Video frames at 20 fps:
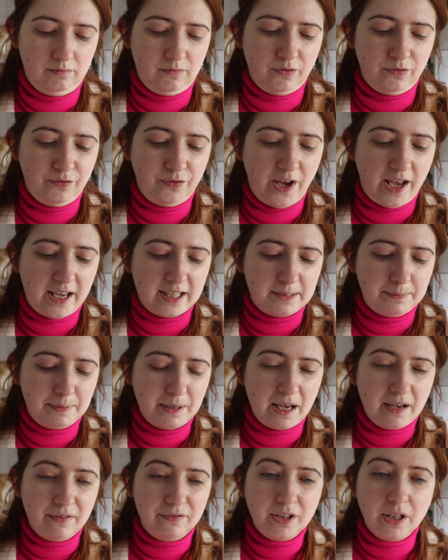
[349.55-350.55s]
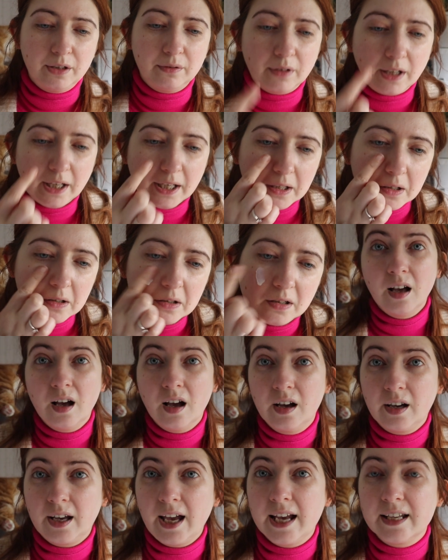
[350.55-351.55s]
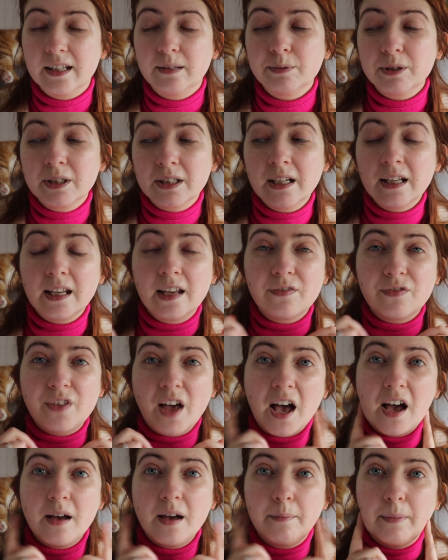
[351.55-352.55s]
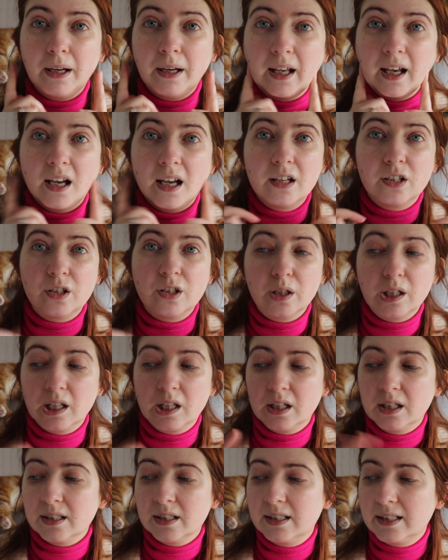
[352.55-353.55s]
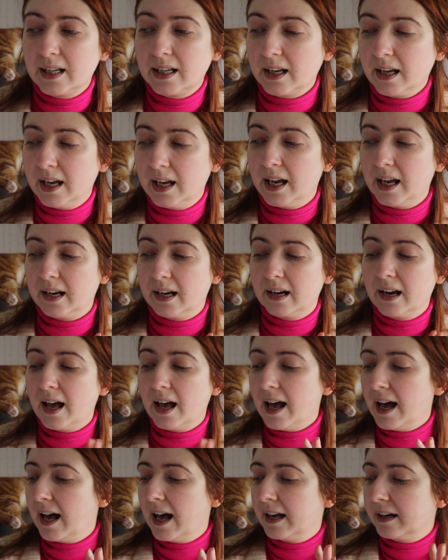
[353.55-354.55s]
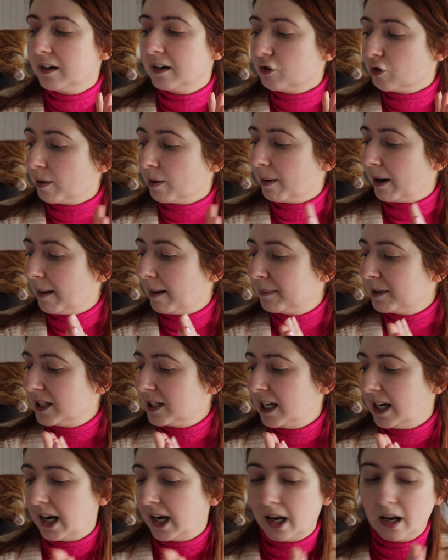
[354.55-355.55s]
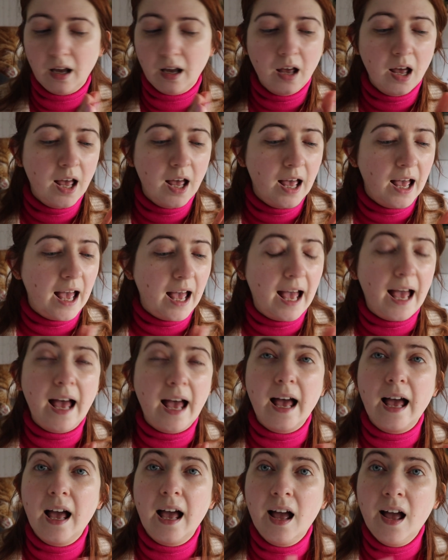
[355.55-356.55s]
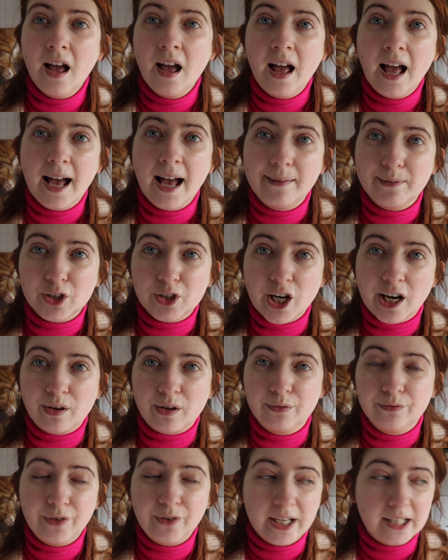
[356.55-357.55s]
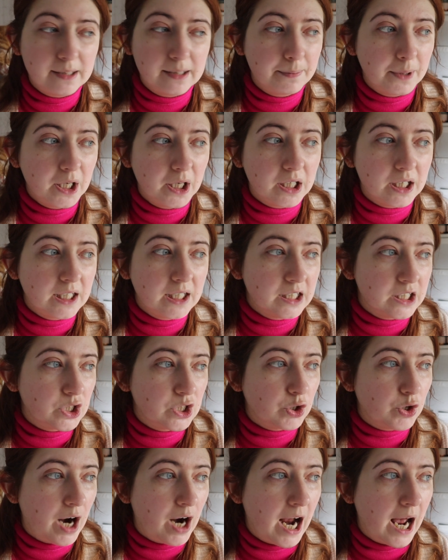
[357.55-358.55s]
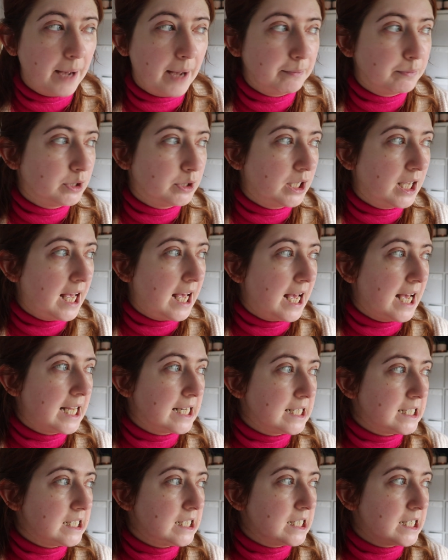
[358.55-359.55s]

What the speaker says: for SPF, don't they? Okay, so I'm just gonna give that a minute to sink in and drink my cup of tea, have a check on Facebook, Instagram, and